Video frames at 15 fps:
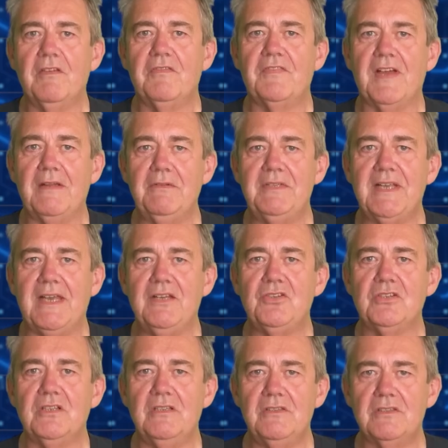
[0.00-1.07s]
the
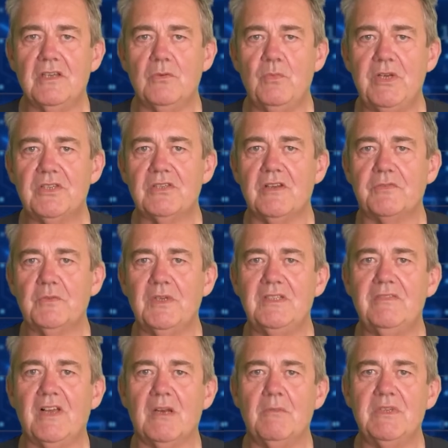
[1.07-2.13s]
foundations on which software
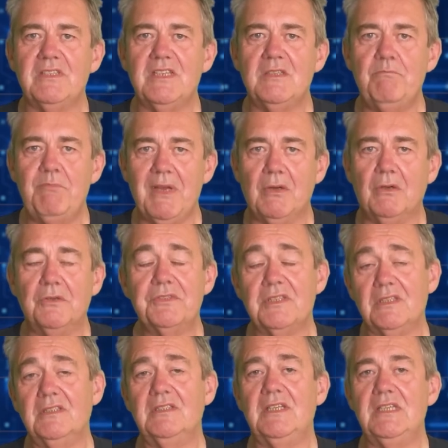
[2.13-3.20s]
development is built
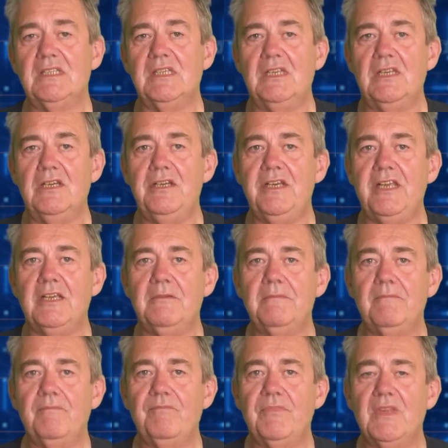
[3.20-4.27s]
is learning.
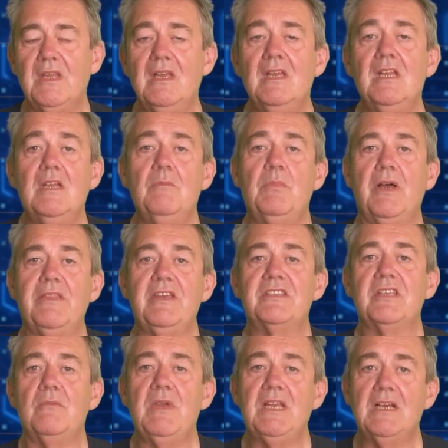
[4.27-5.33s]
By
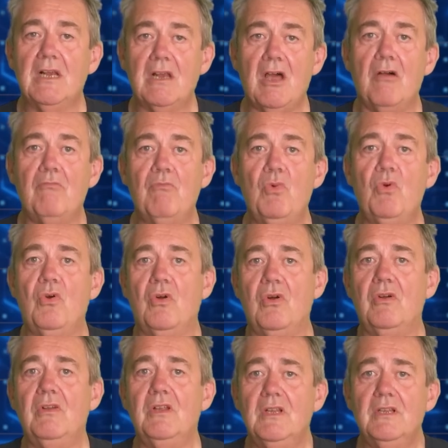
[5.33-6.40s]
this I mean a lot
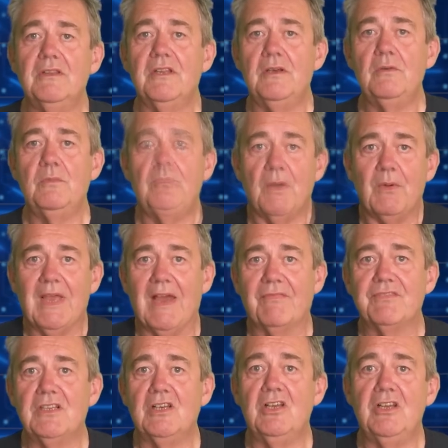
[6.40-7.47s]
more than that we
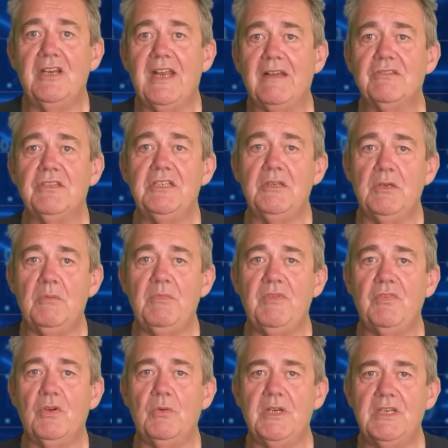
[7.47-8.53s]
have to learn how to do it
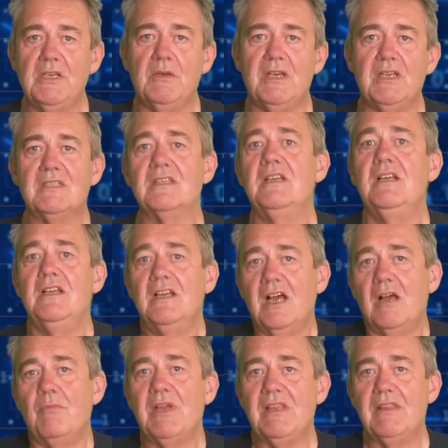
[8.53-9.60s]
before we do it.
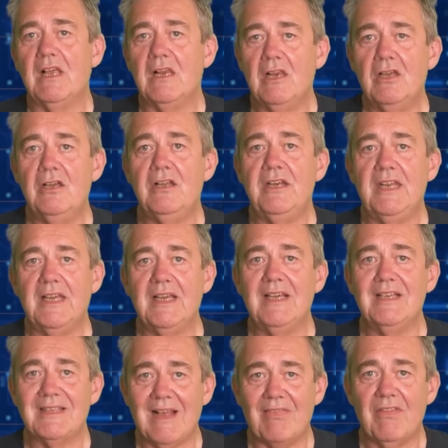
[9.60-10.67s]
I mean that learning
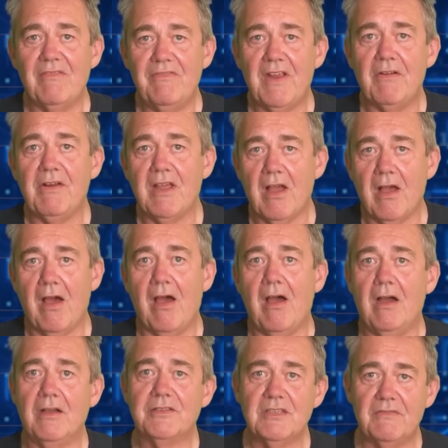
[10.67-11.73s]
is at the very
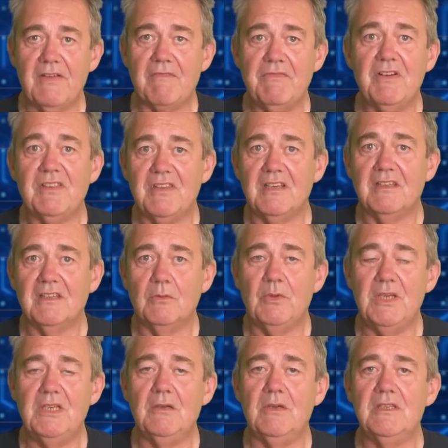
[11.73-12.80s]
heart of everything that
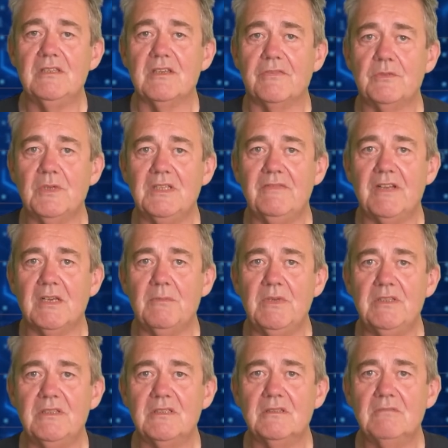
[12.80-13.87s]
we do in software
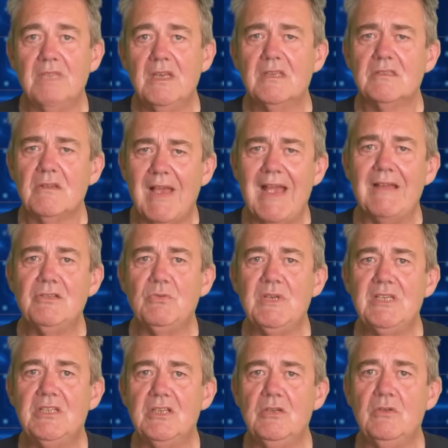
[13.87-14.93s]
development. So how do we
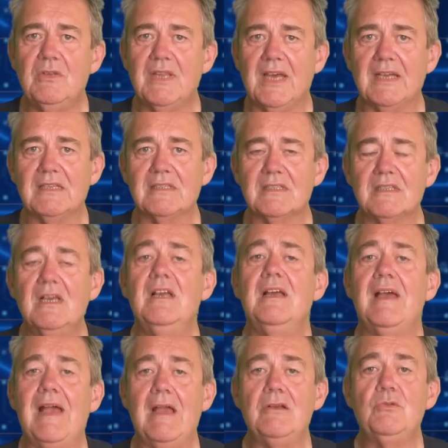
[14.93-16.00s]
do that?
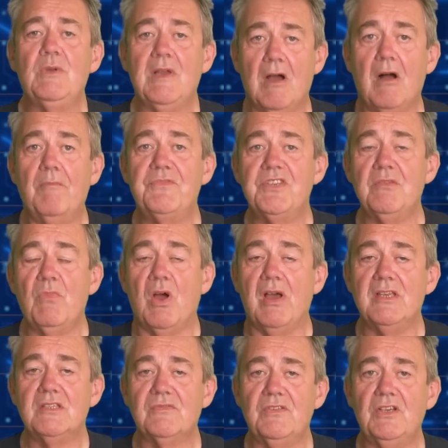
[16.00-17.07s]
How do we
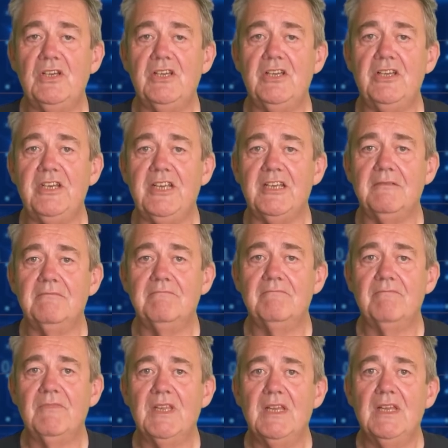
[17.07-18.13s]
optimize for learning?
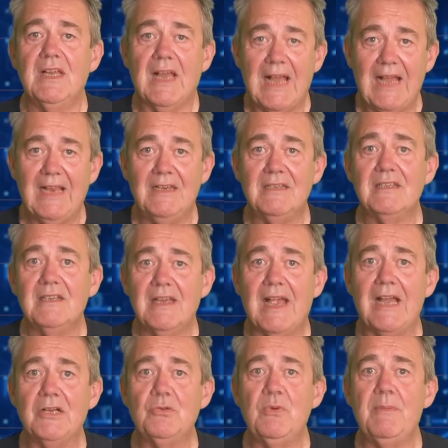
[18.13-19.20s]
And
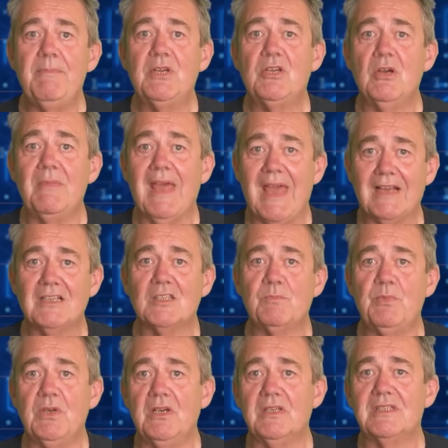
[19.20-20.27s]
how do we become
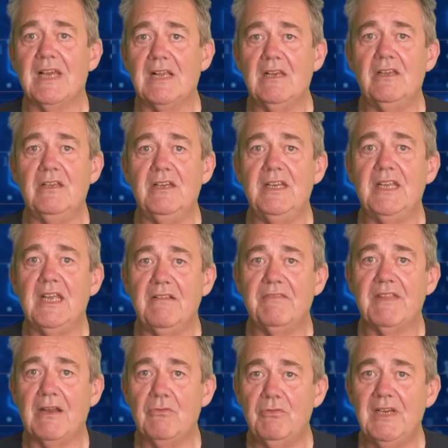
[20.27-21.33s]
expert at learning if
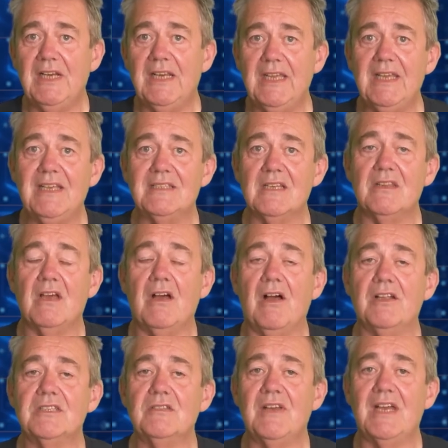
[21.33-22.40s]
that really is at the
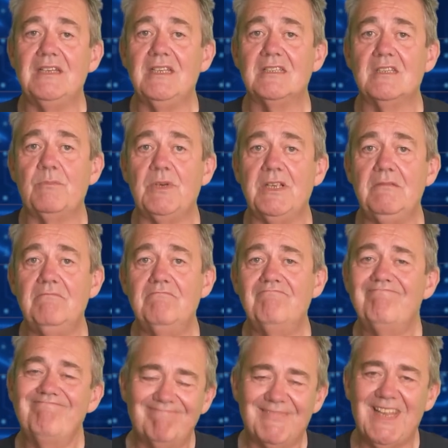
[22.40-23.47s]
heart of our discipline?
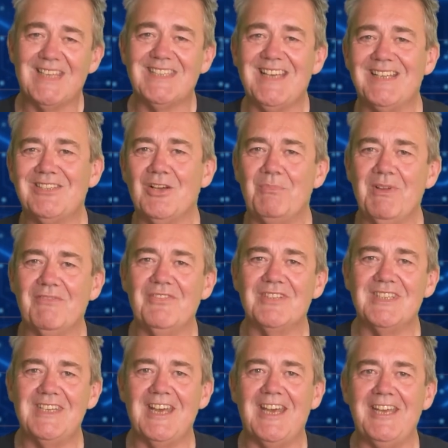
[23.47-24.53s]
That's our topic for
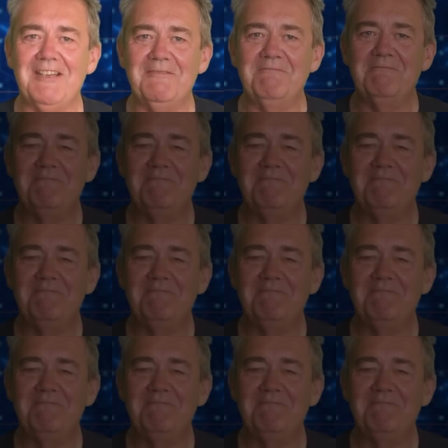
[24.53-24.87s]
today.